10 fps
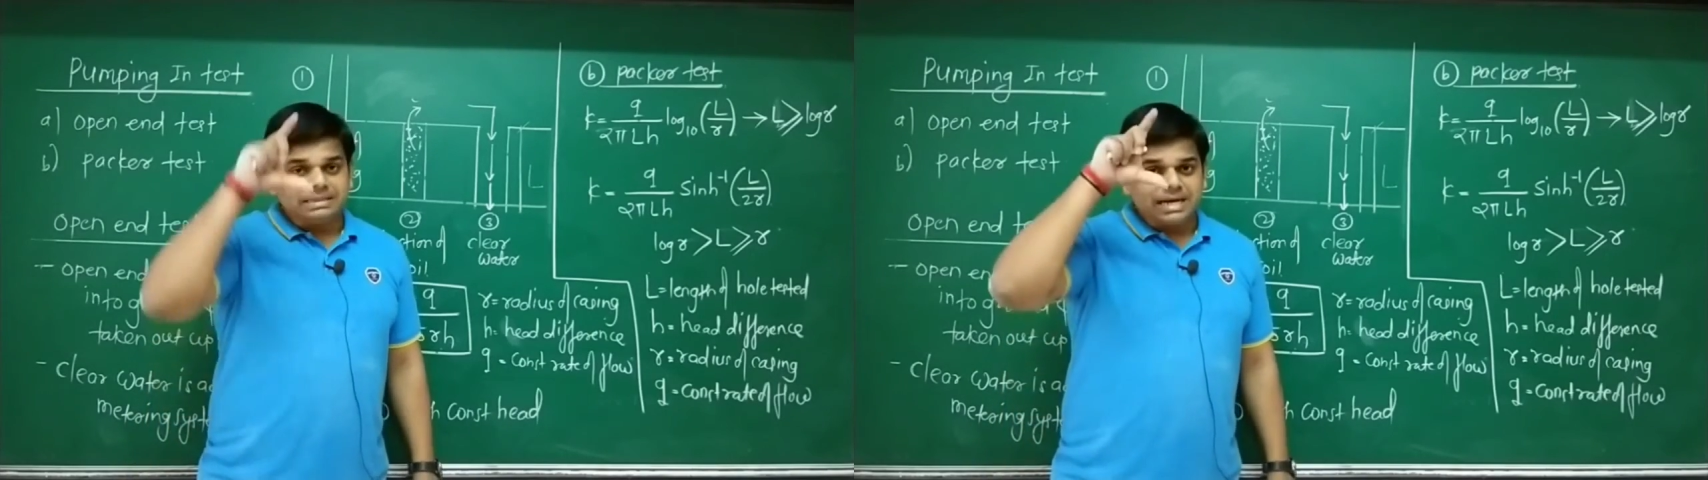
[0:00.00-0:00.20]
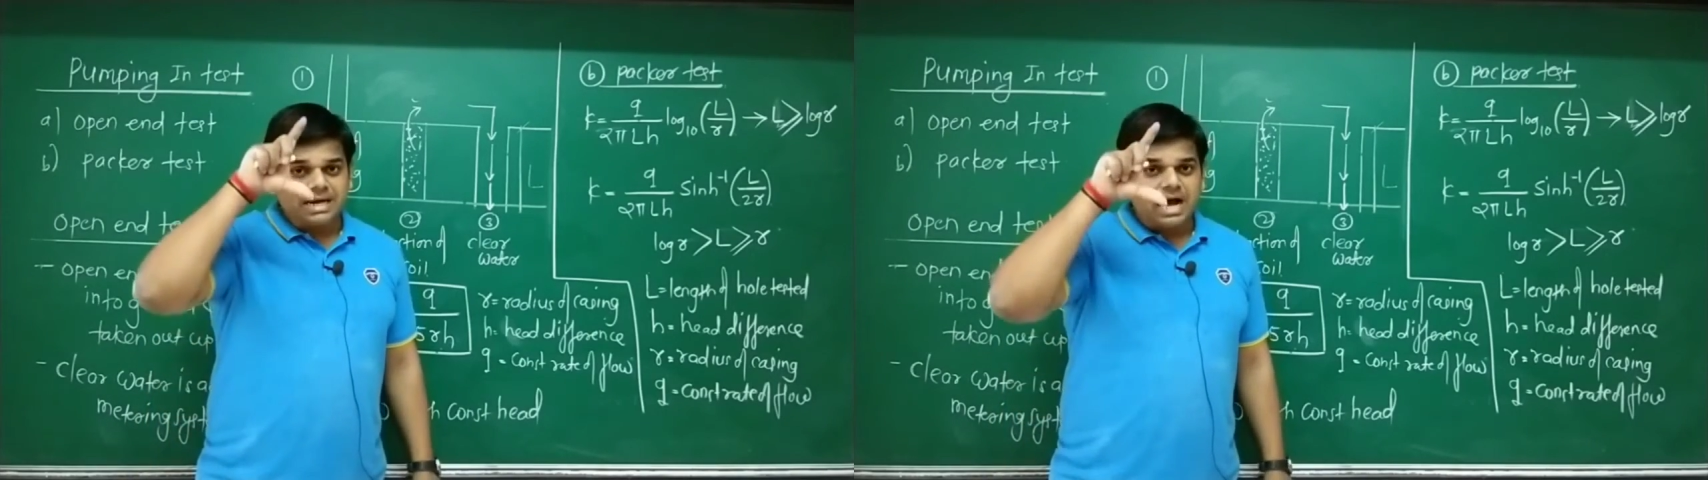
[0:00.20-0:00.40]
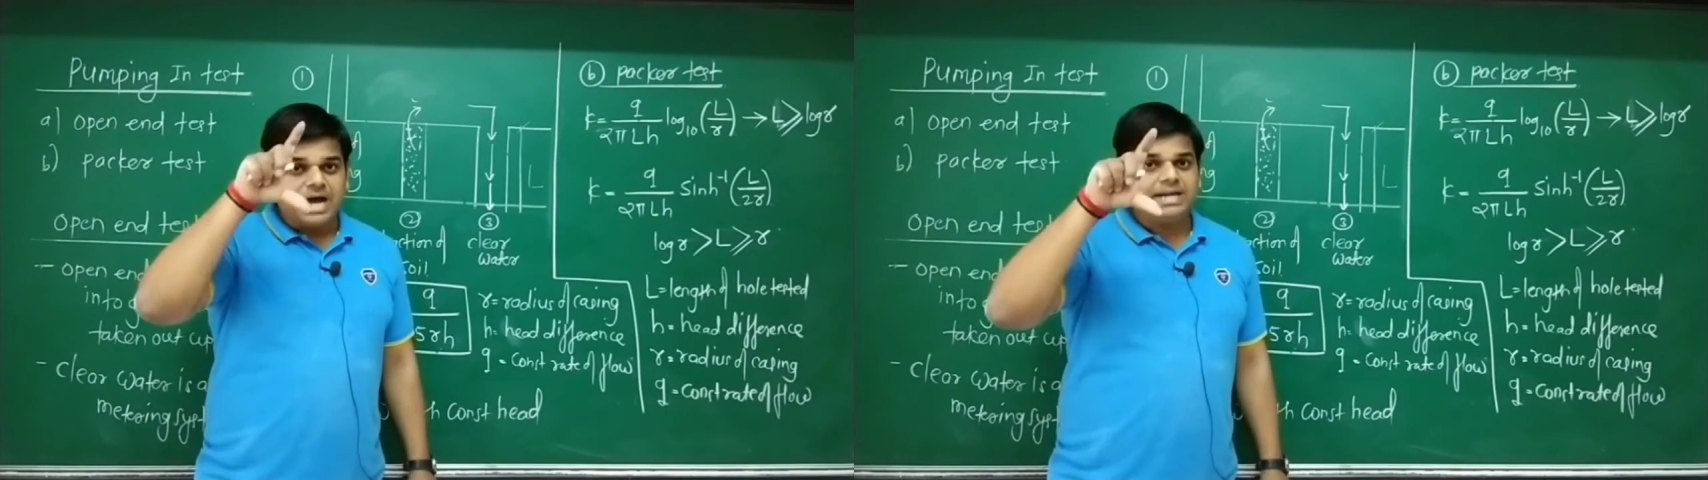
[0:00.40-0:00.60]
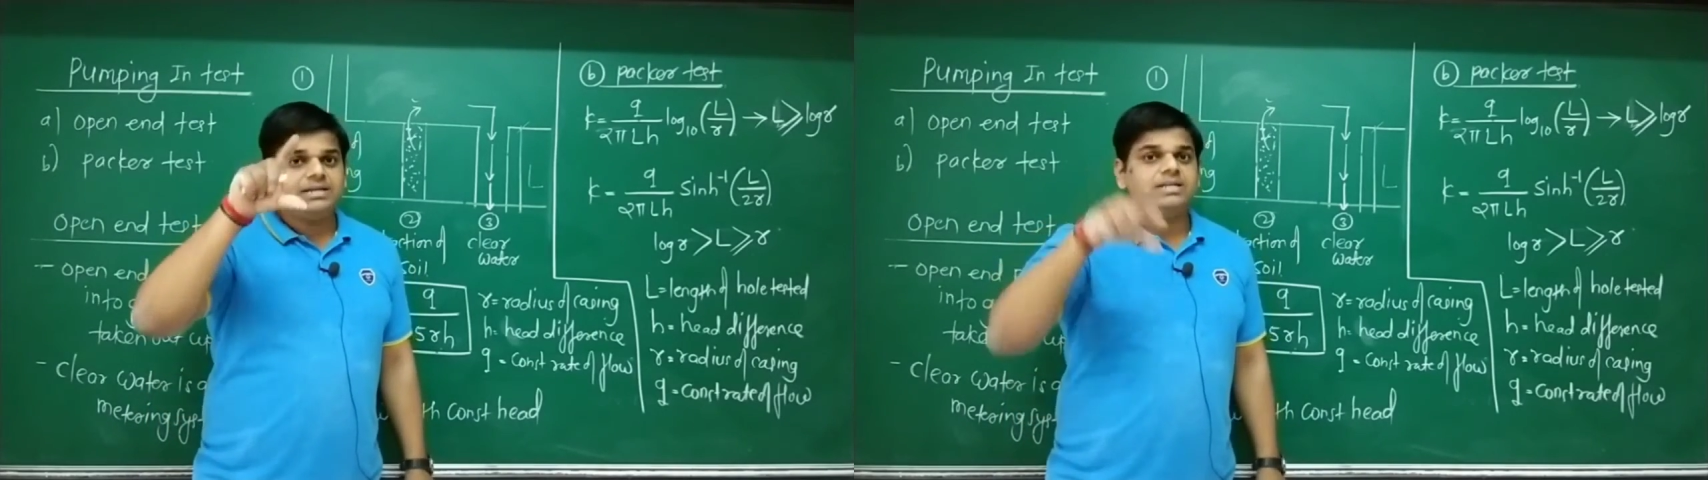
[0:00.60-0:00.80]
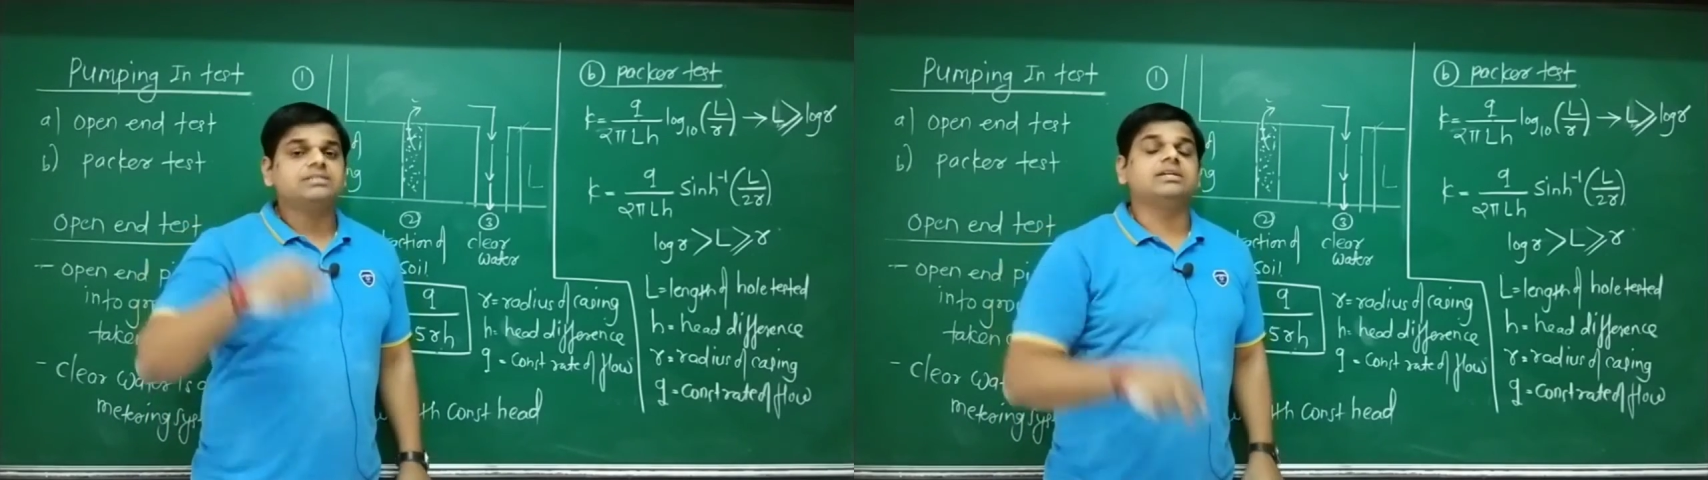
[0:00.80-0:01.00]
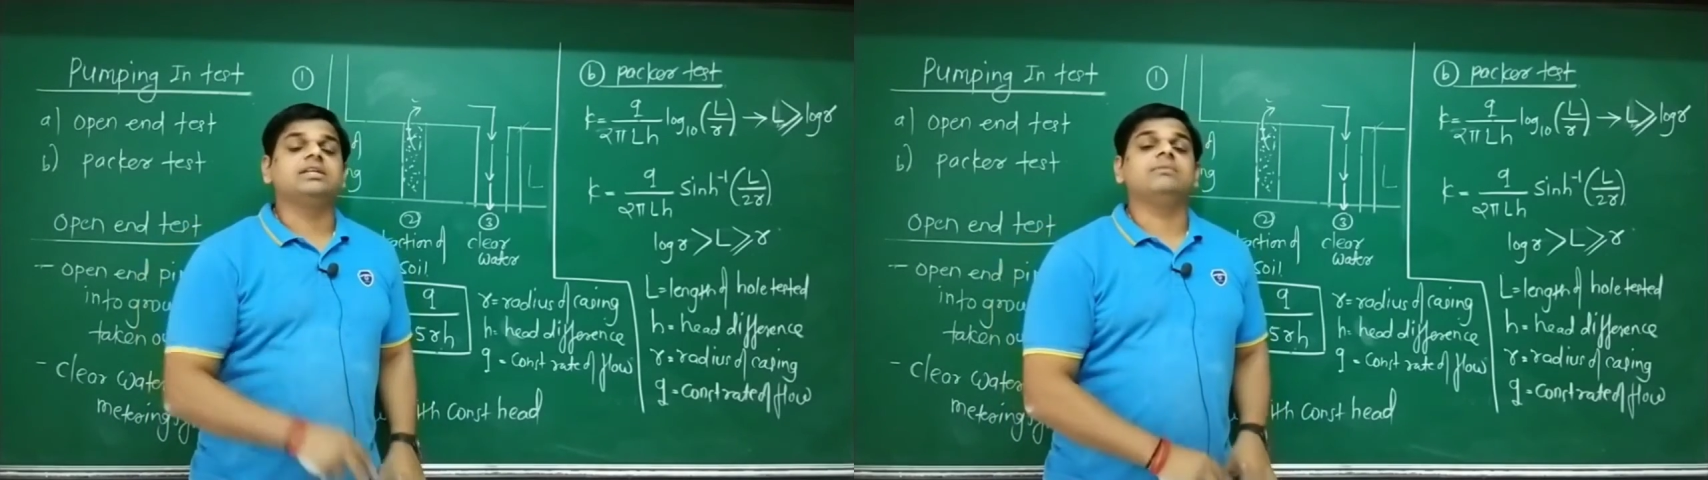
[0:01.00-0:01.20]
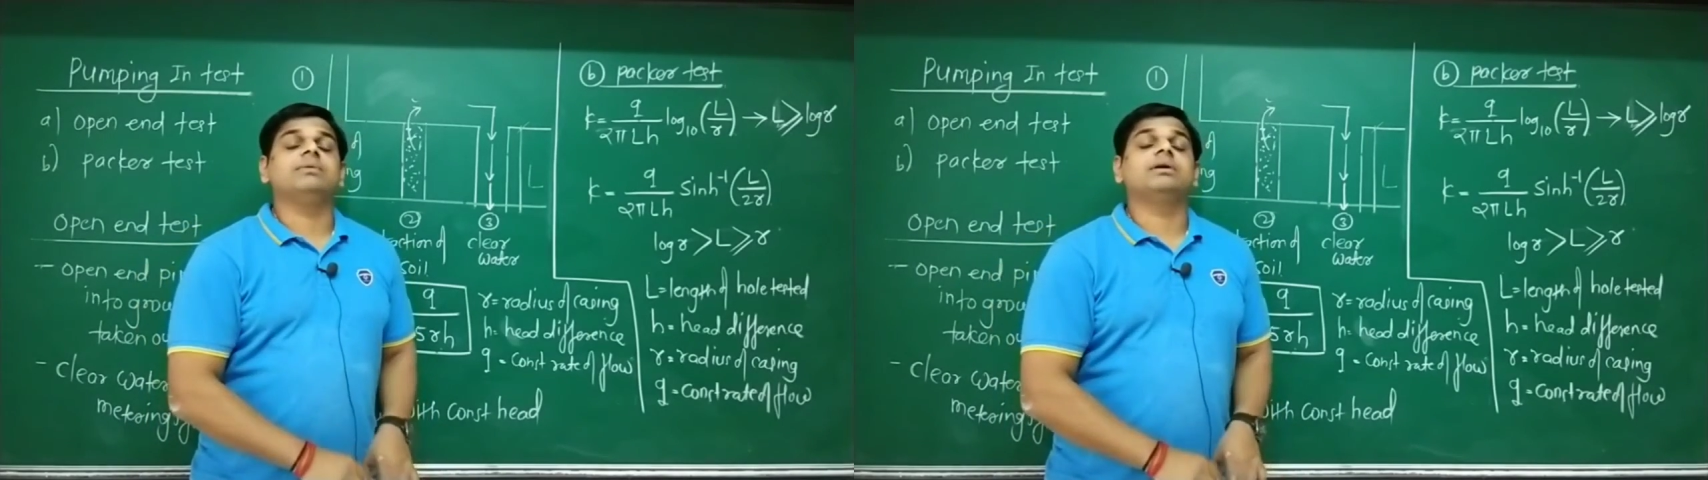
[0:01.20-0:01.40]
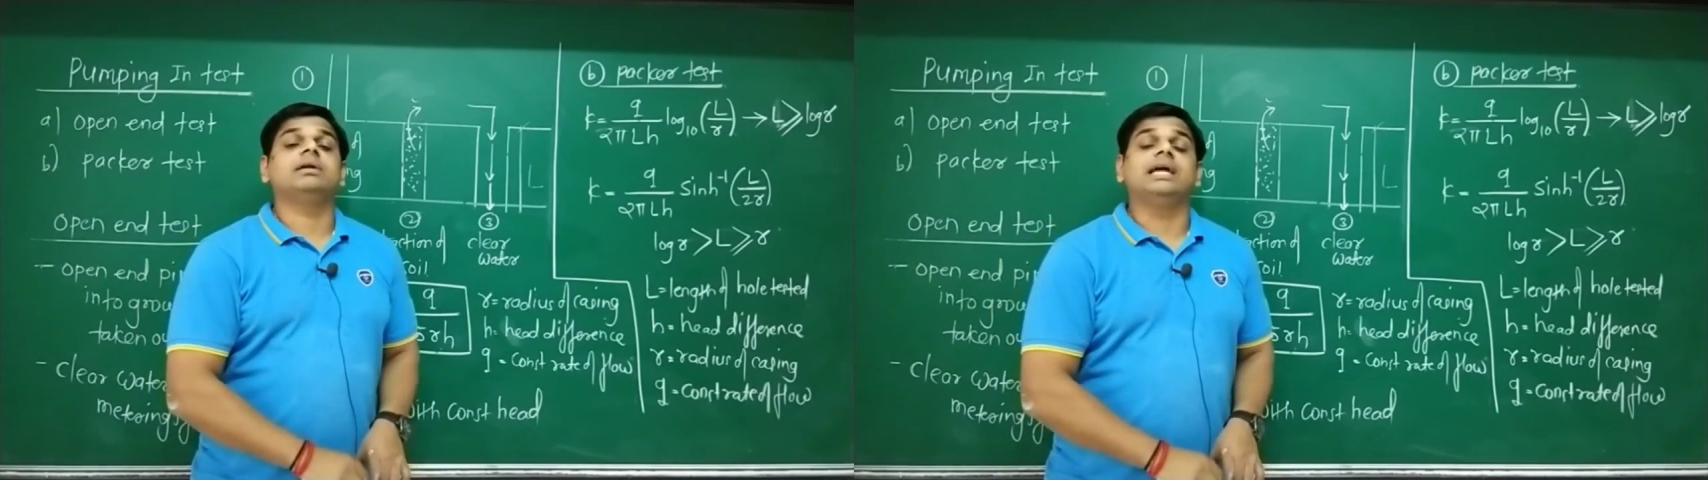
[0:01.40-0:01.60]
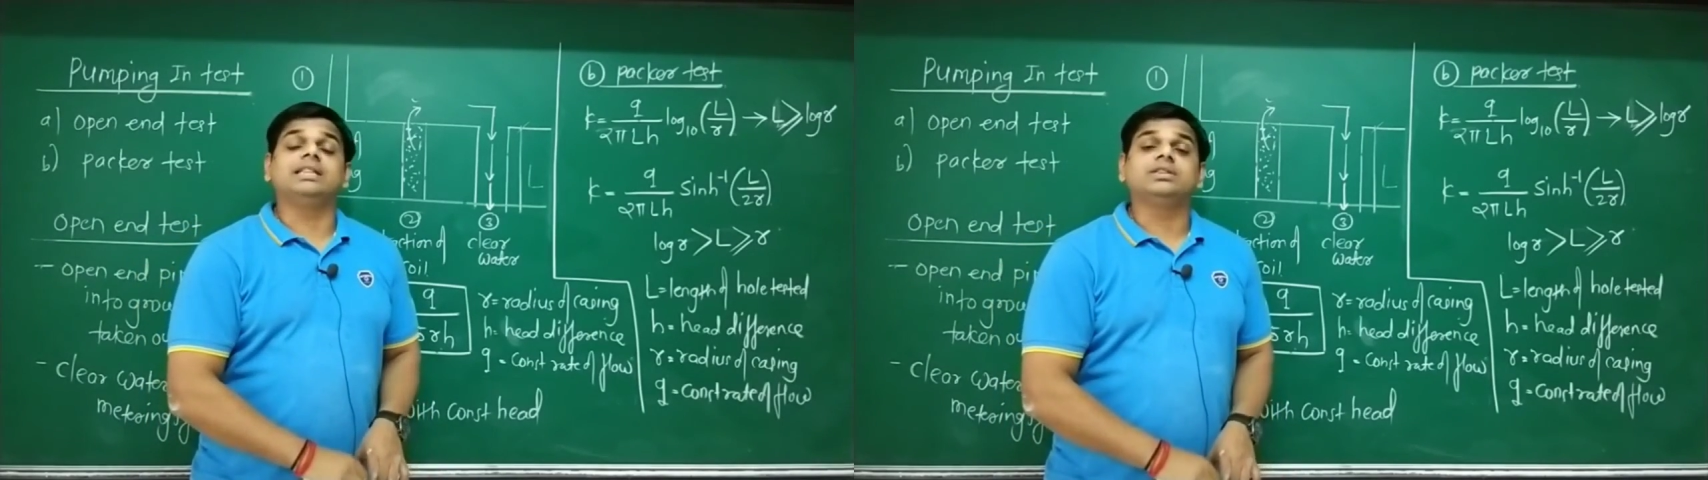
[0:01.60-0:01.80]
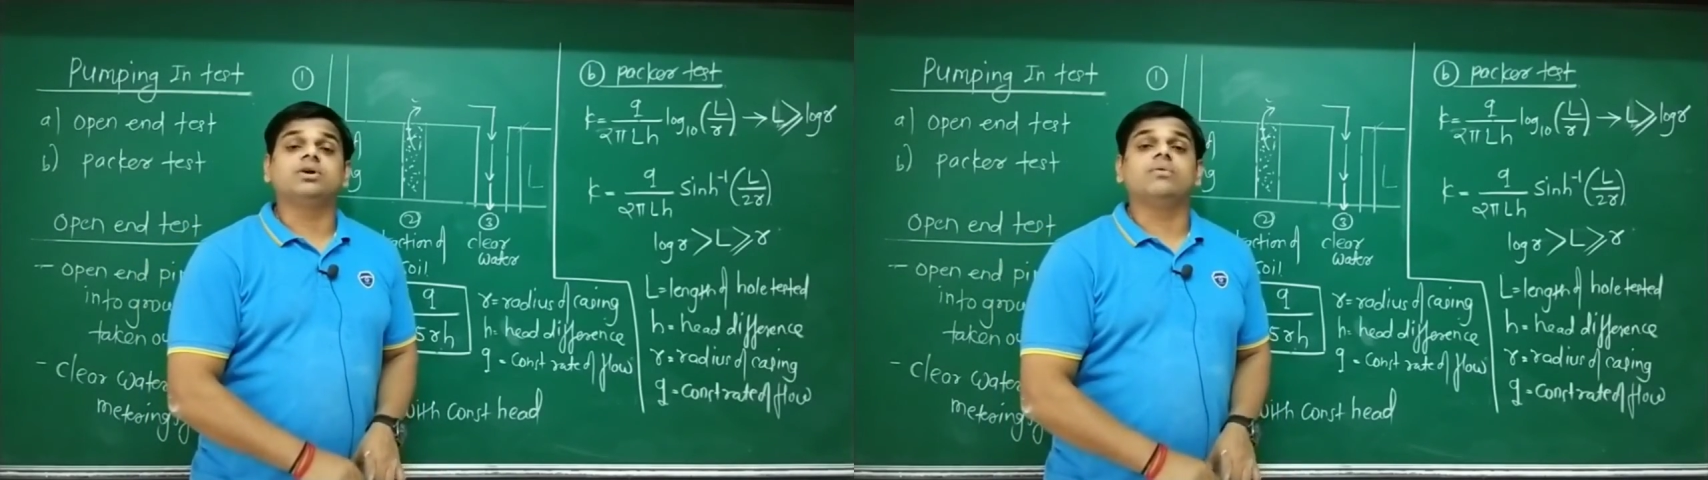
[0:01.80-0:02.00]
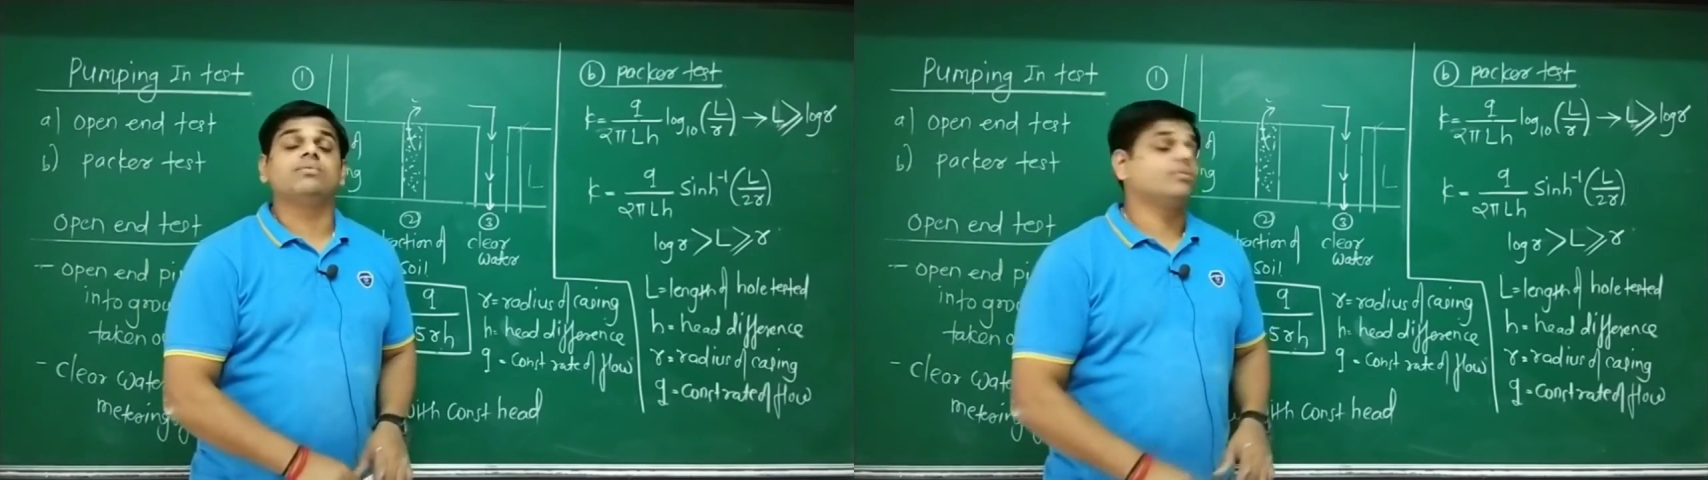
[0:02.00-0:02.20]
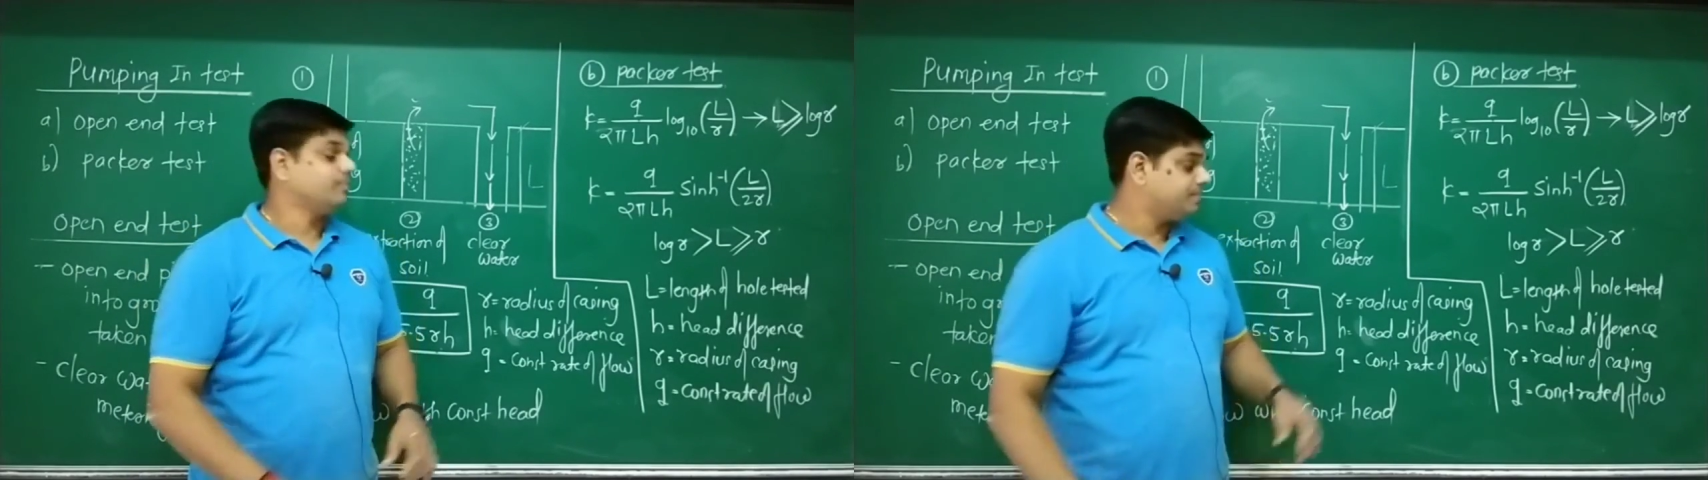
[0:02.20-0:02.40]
that height is nothing but length of